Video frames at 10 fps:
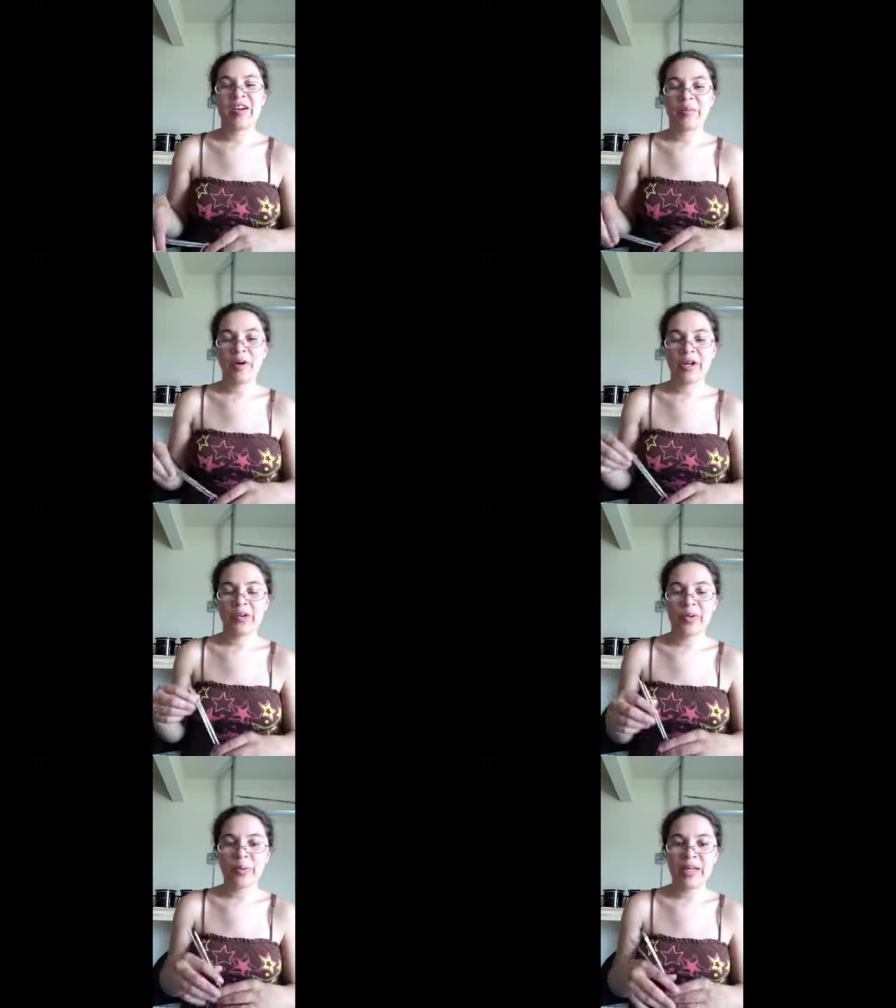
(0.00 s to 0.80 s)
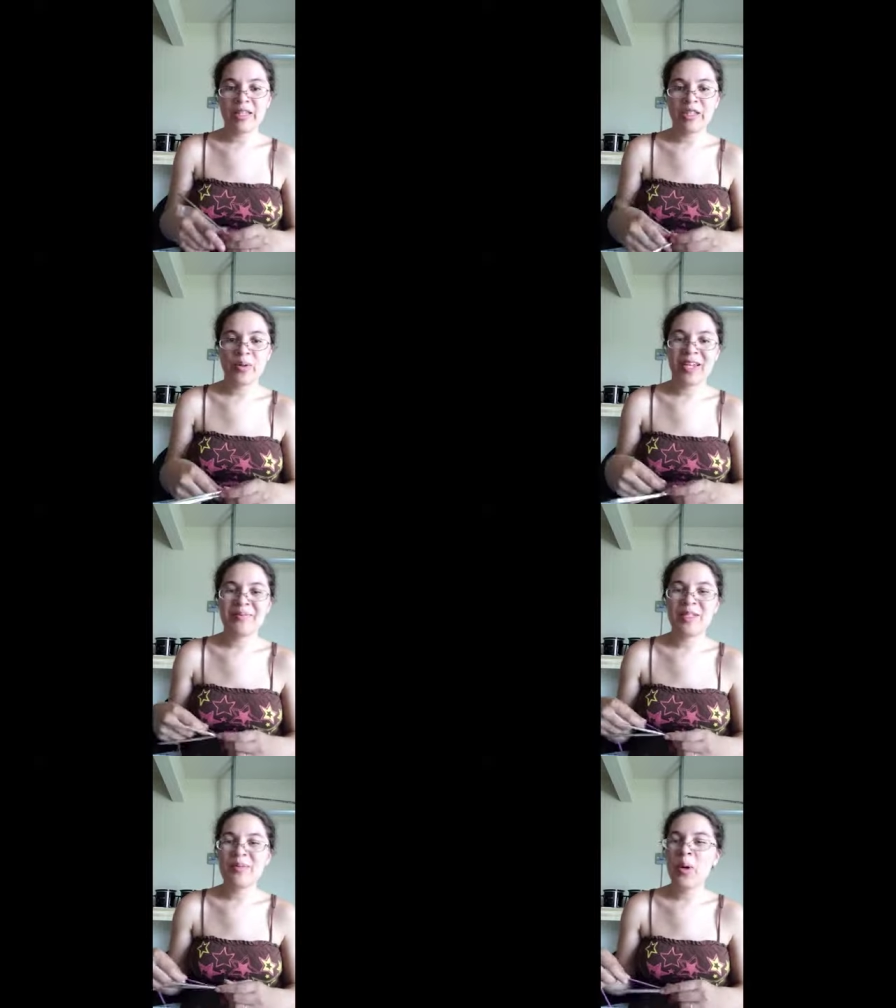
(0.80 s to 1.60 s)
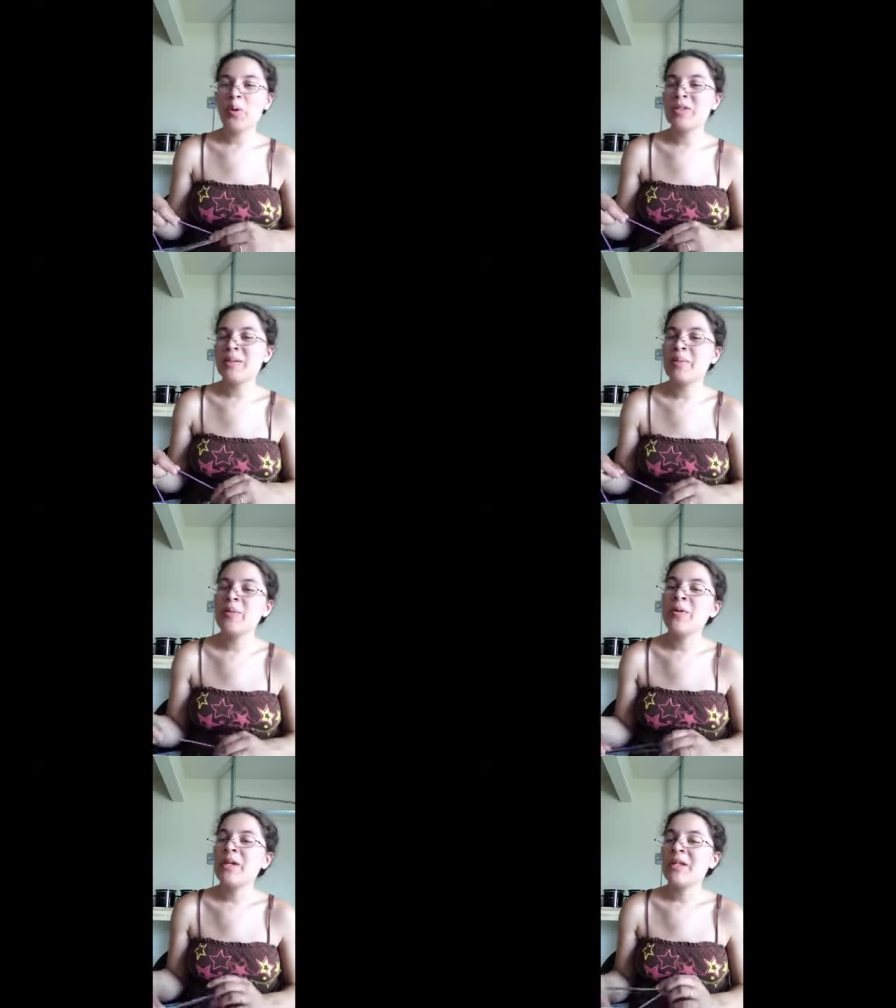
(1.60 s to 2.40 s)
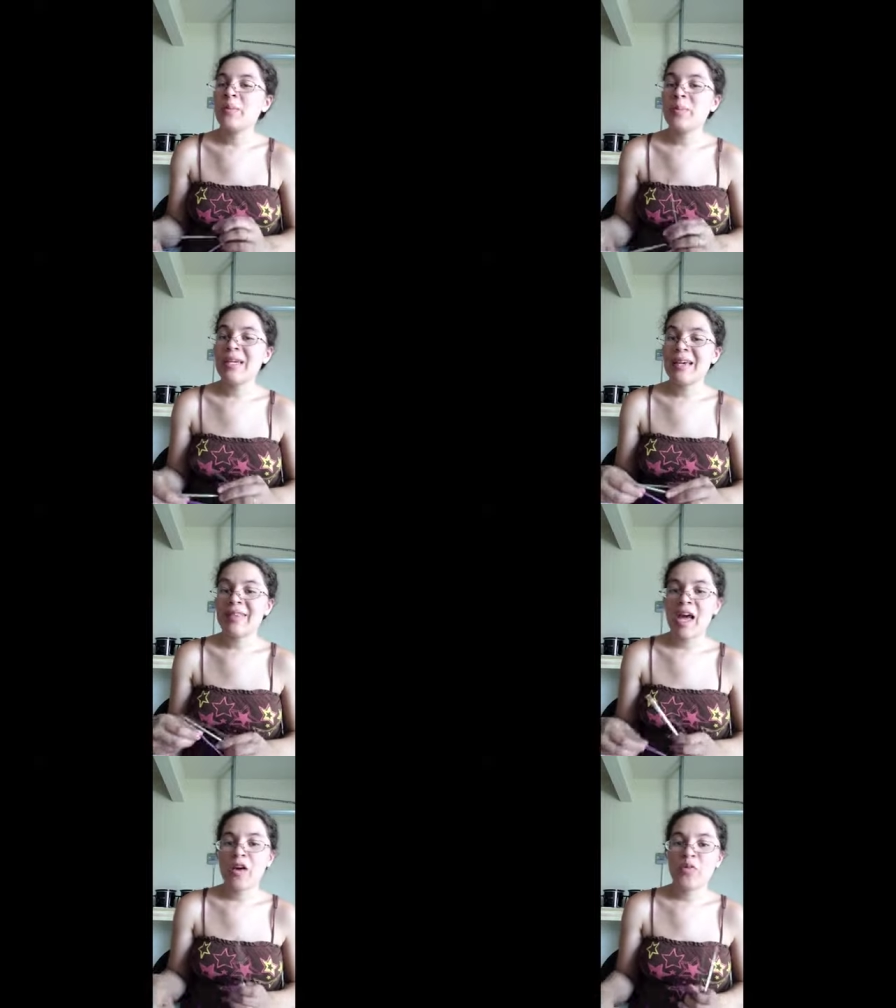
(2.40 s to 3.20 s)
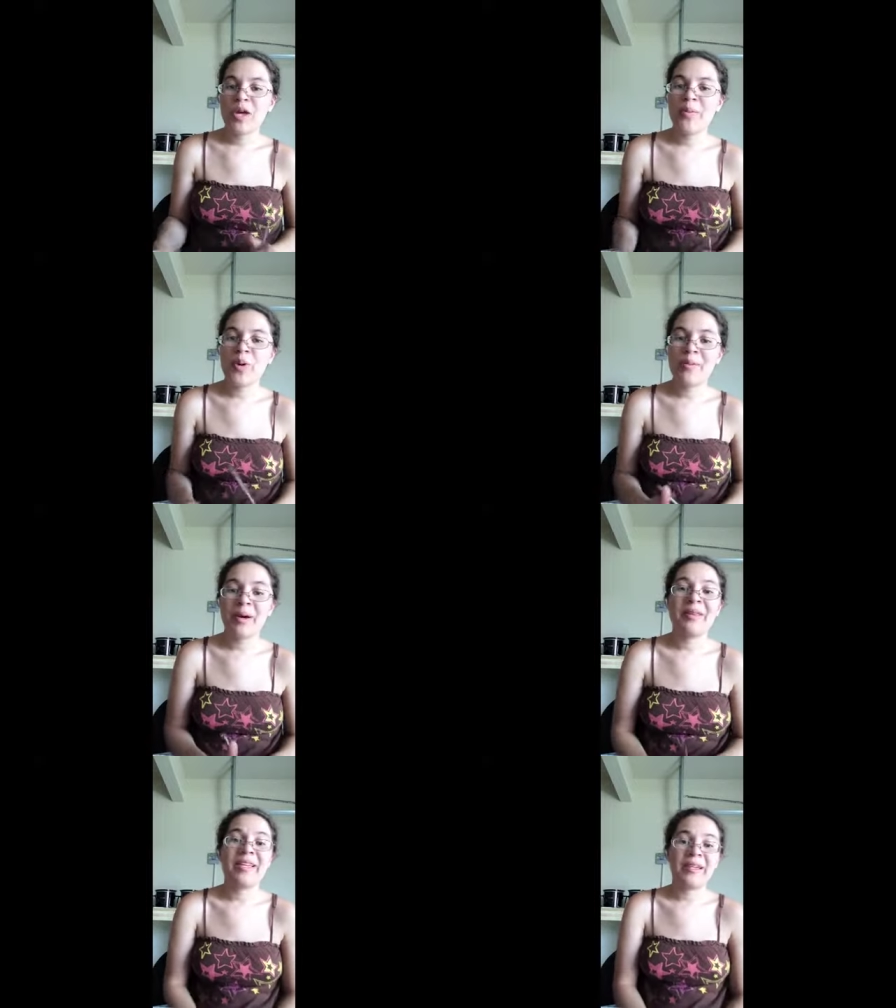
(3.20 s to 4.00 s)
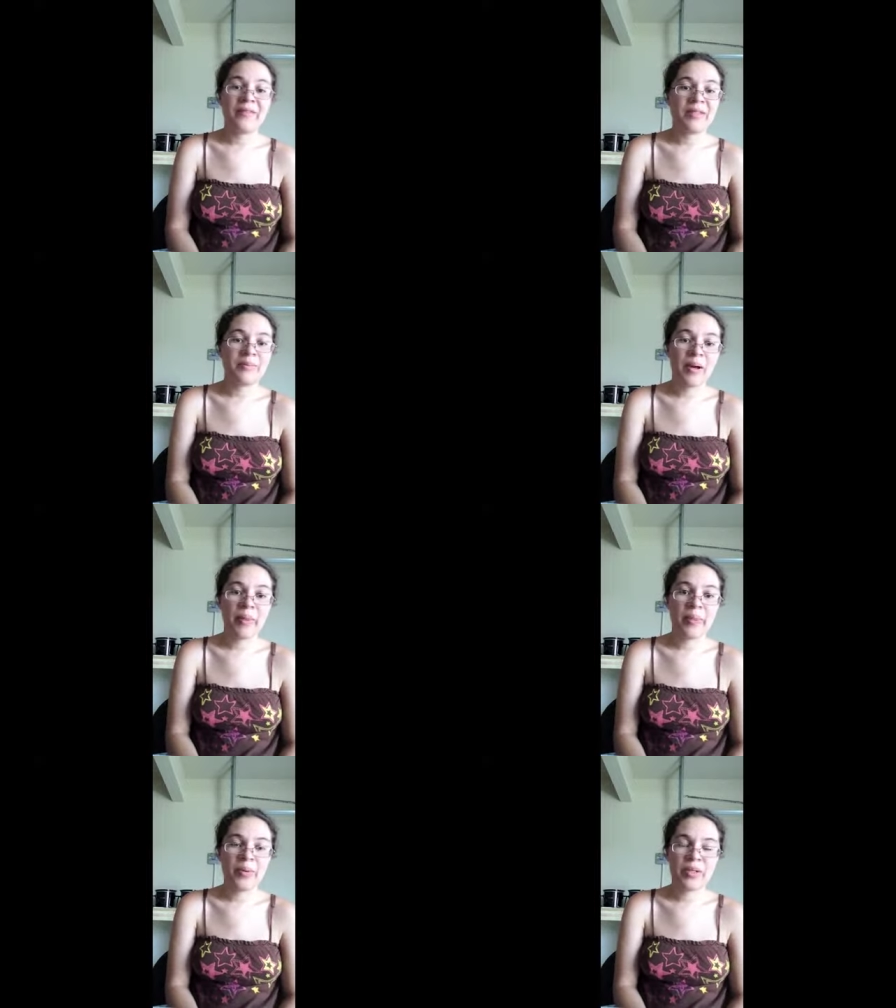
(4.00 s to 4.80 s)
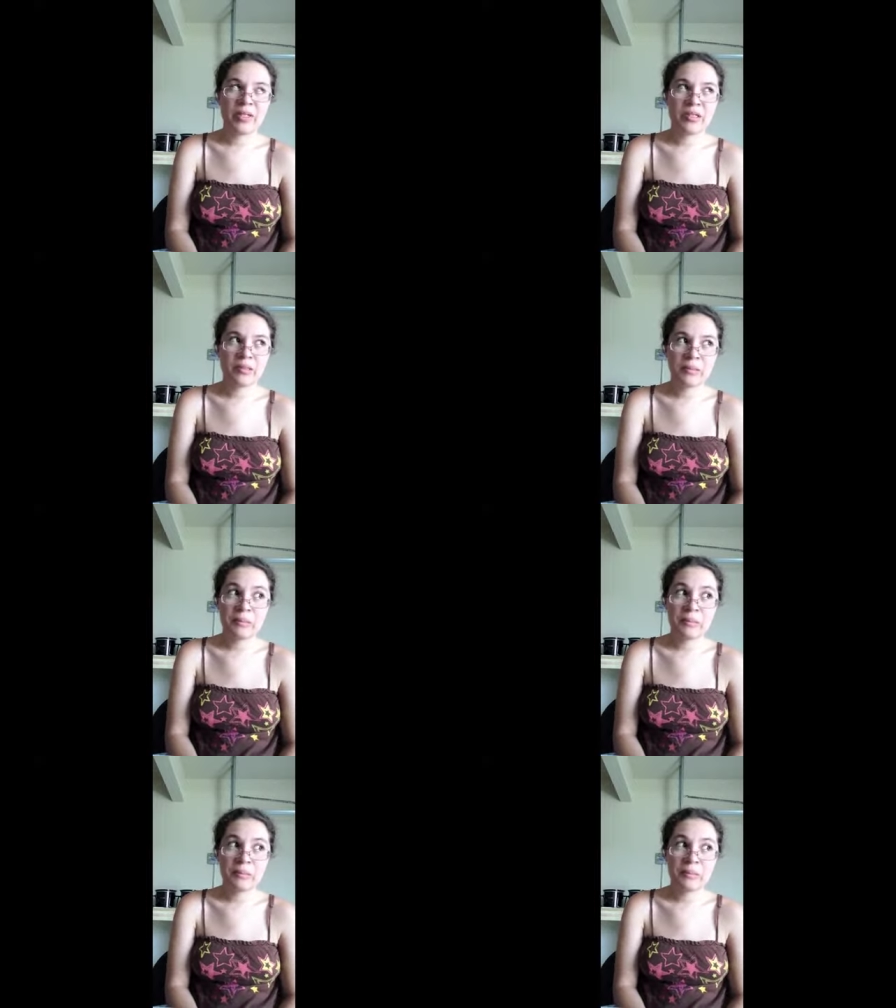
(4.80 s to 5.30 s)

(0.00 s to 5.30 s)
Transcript: Harry Potter group, and so I'm supposed to be at the halfway point by the end of this month, which,